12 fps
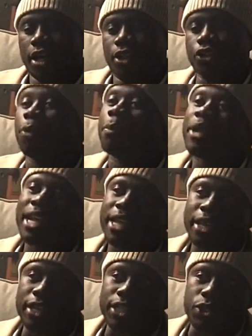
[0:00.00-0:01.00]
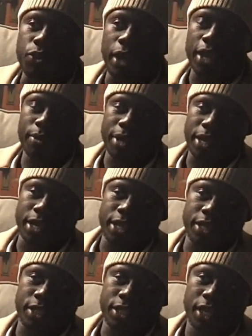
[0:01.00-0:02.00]
So media is great
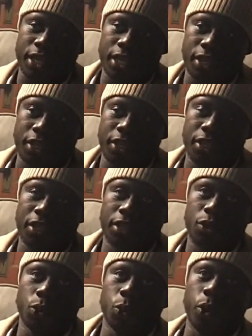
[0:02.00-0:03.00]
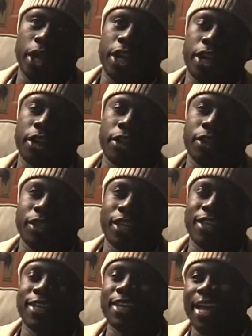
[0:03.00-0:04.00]
because where
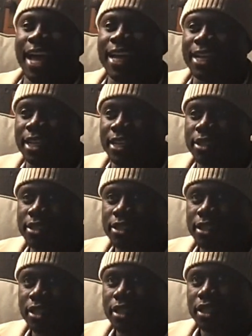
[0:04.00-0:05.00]
in the 90s,